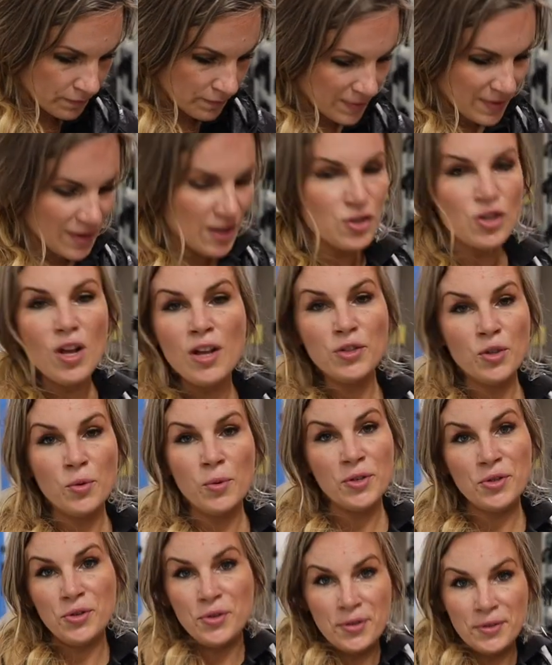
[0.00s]
There's also ones
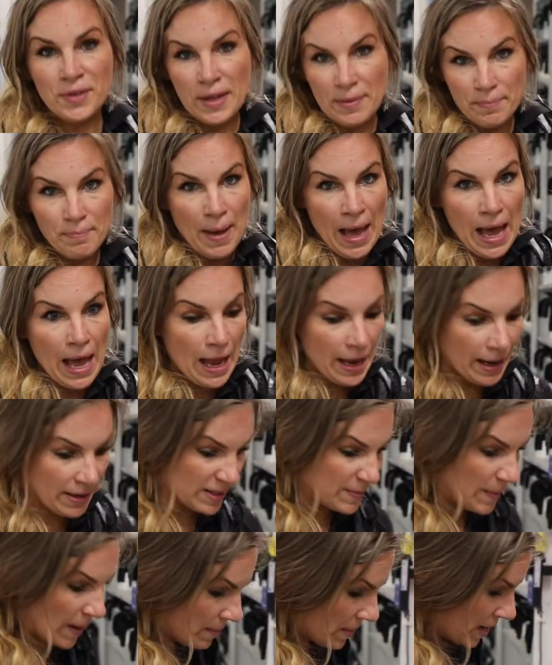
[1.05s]
you can like buy and
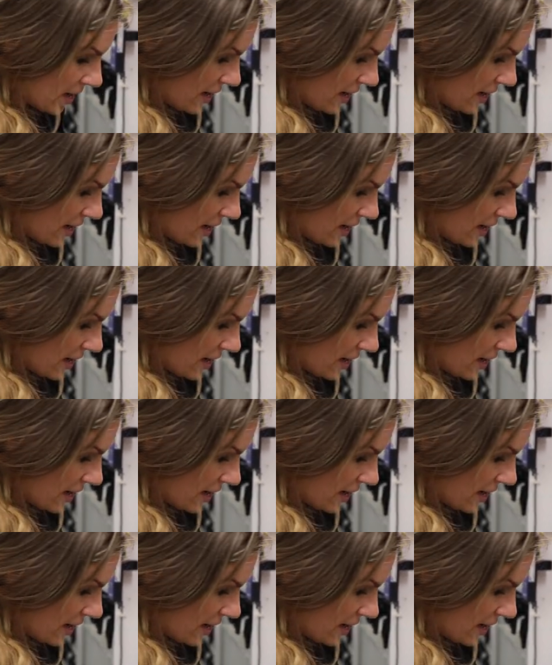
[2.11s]
spend money